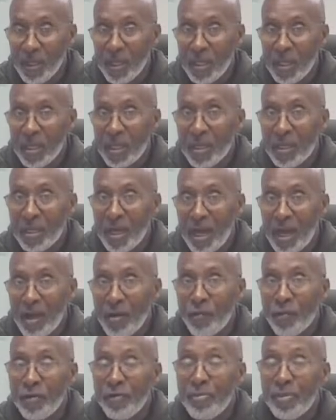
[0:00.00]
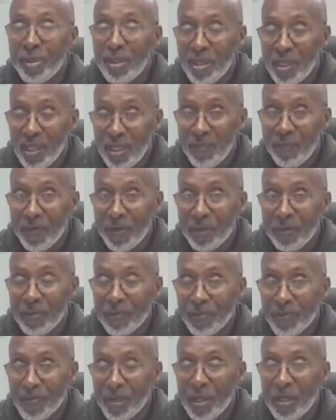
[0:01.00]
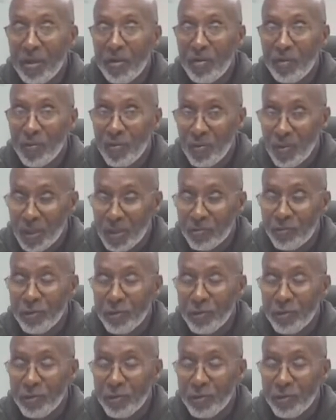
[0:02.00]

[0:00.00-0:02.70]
and how we believe it. Once